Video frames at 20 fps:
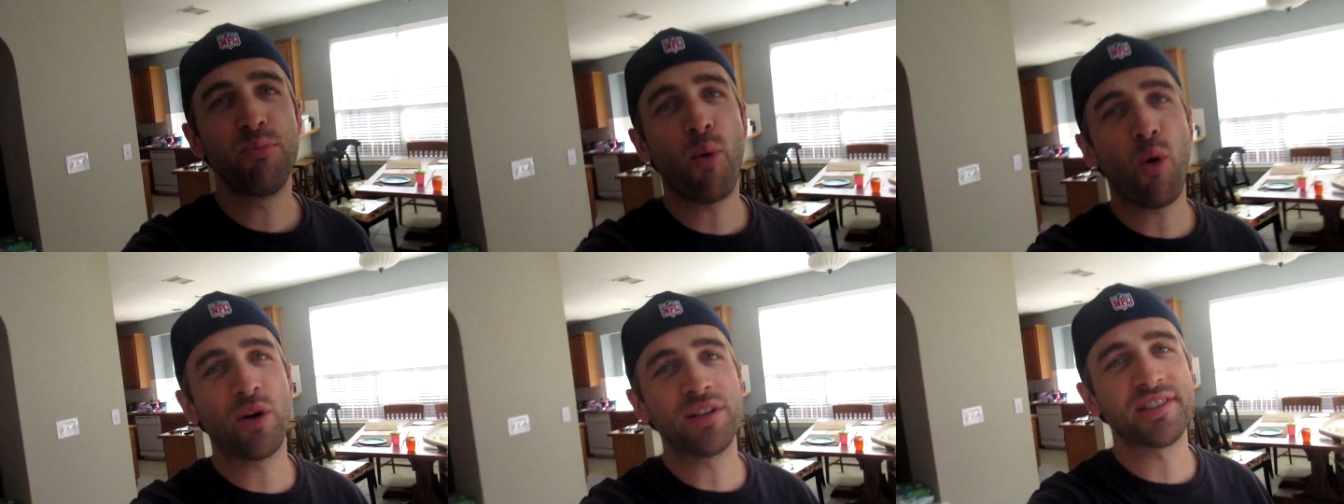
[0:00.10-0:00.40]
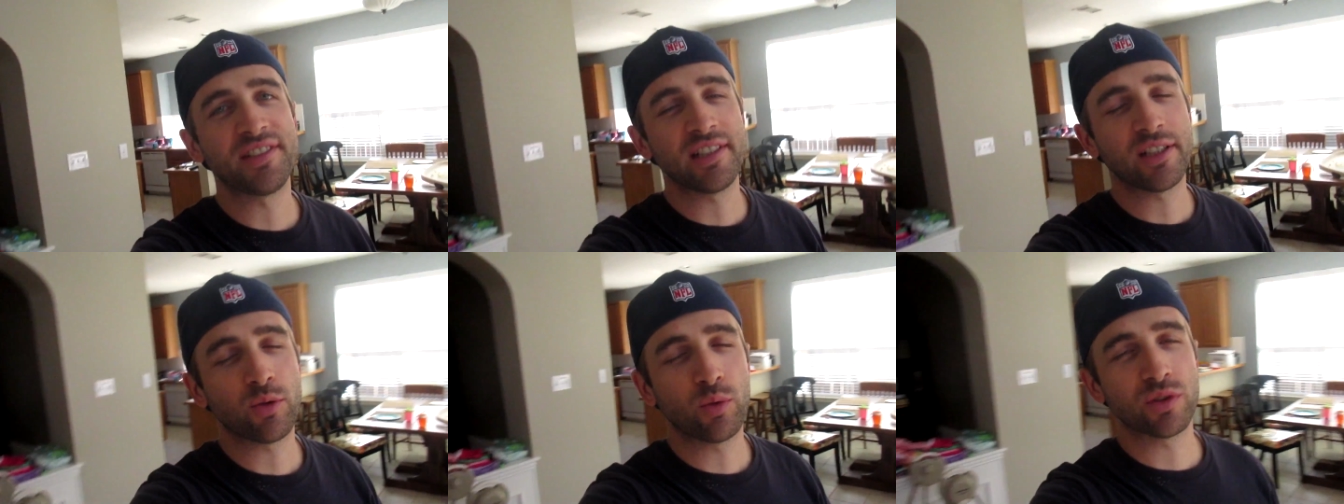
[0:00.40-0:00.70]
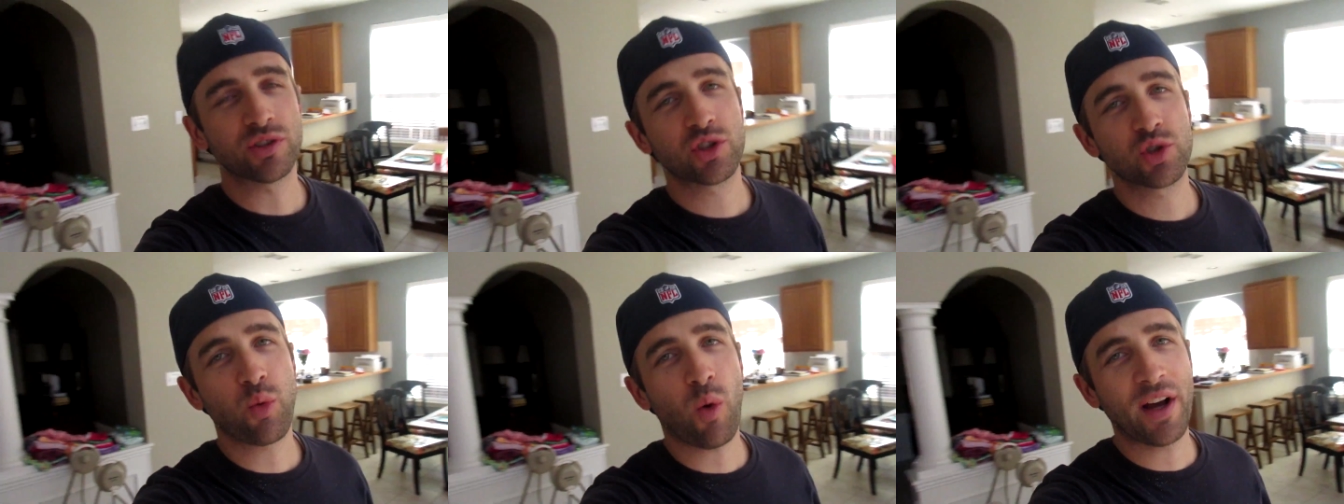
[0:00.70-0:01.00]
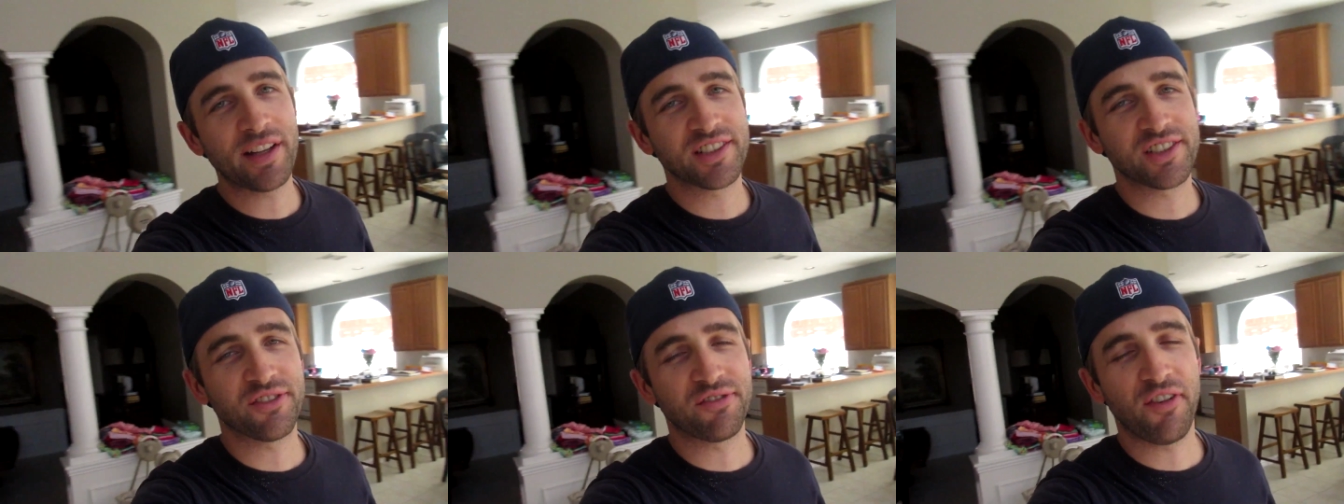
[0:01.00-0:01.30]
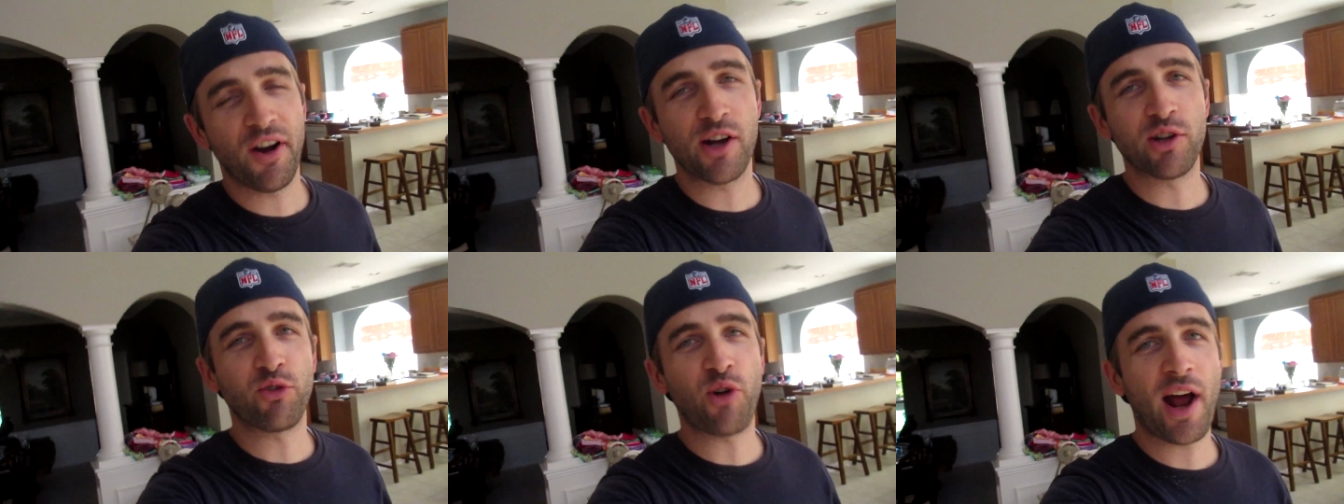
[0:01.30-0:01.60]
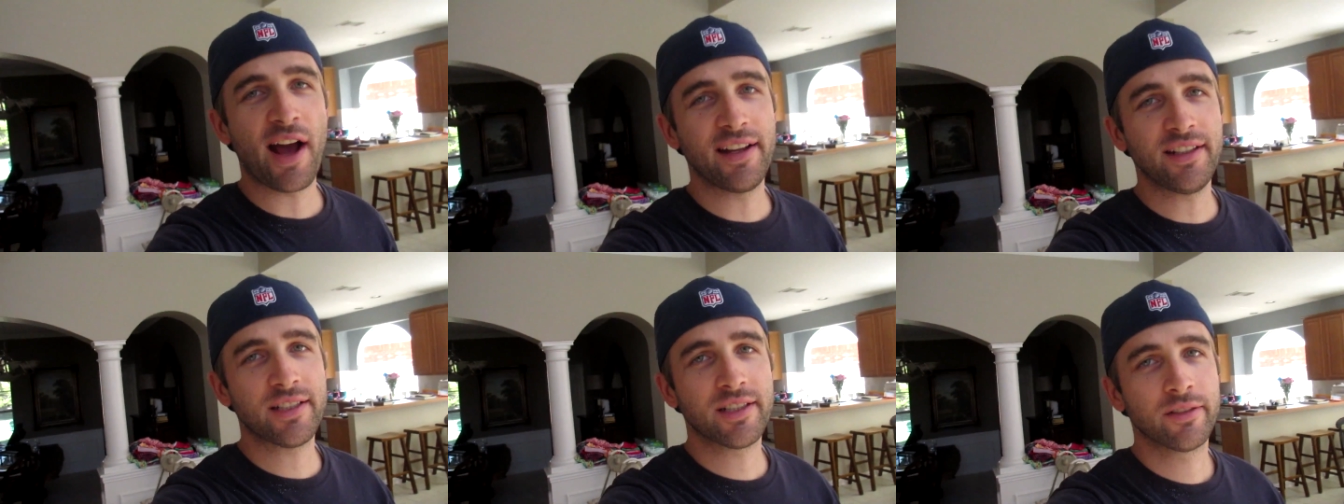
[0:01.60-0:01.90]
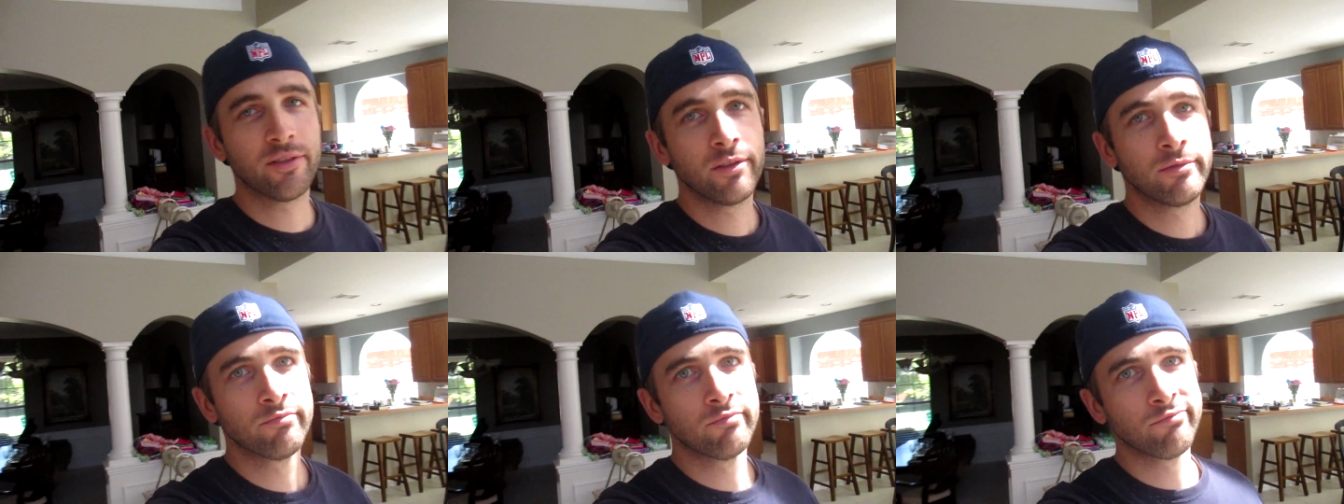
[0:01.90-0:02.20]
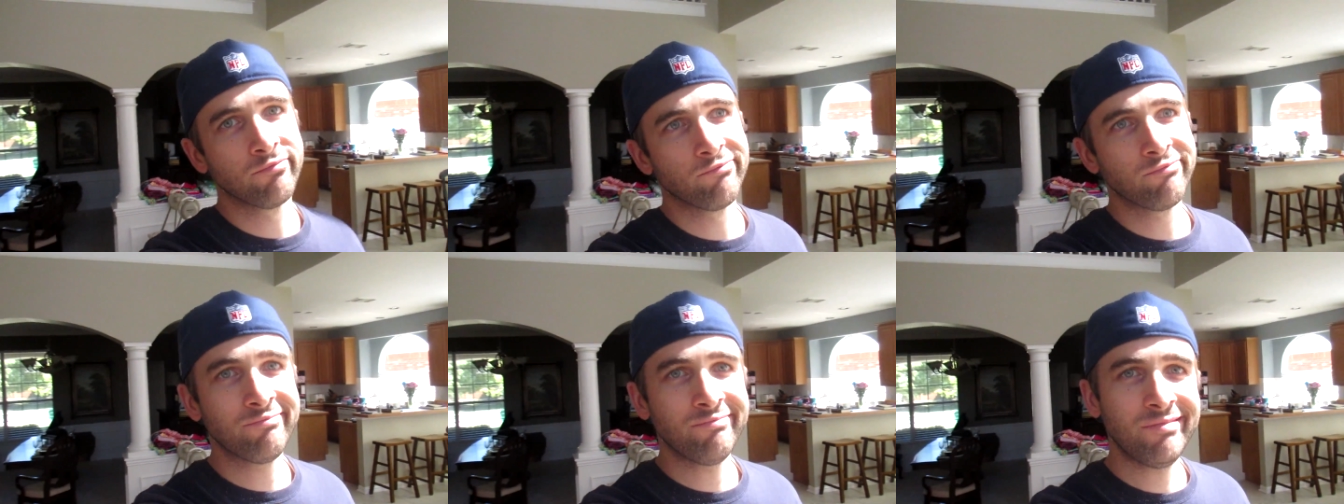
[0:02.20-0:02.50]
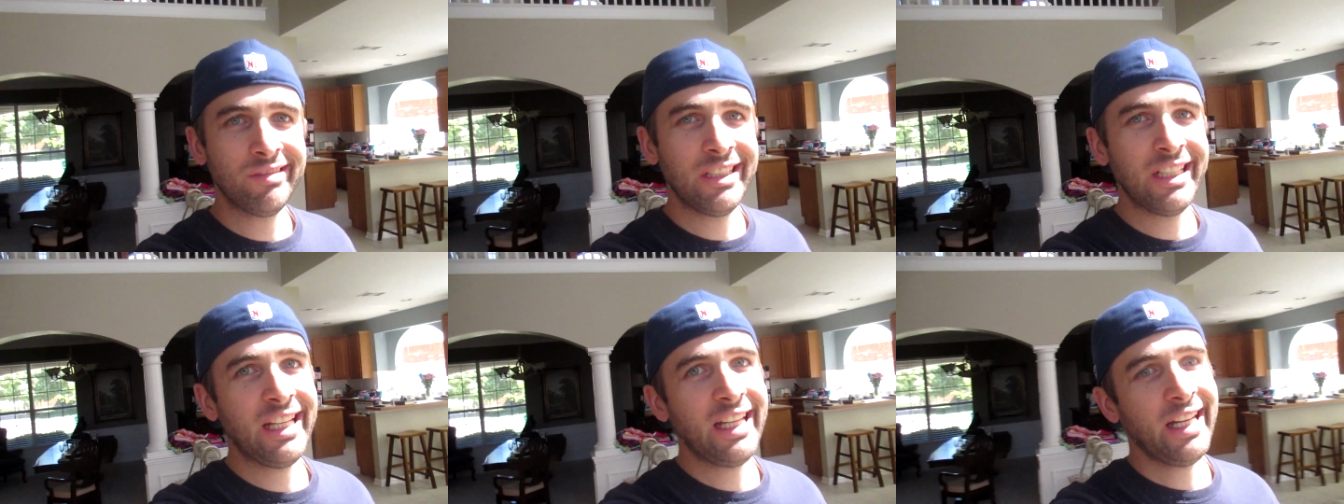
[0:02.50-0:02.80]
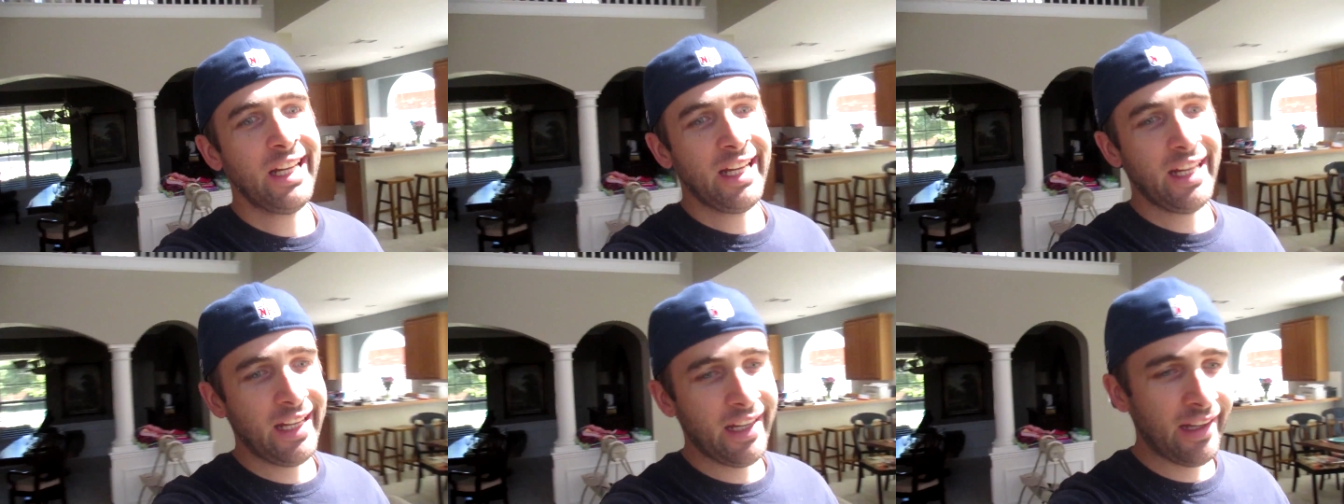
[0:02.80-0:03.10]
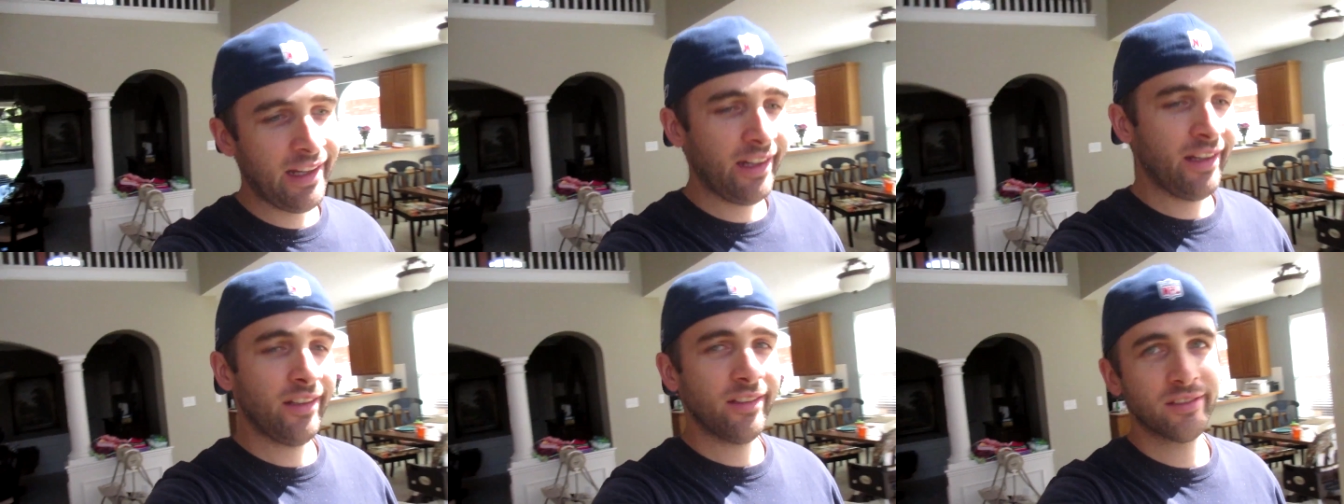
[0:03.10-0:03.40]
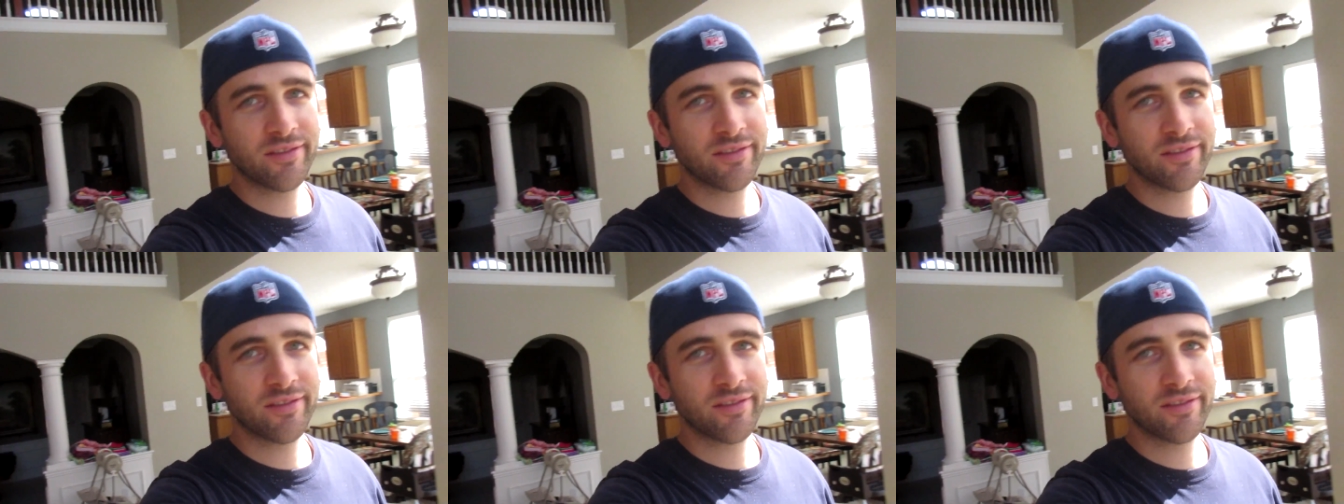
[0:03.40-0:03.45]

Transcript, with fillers: boys equals twice the fun, right? Eh,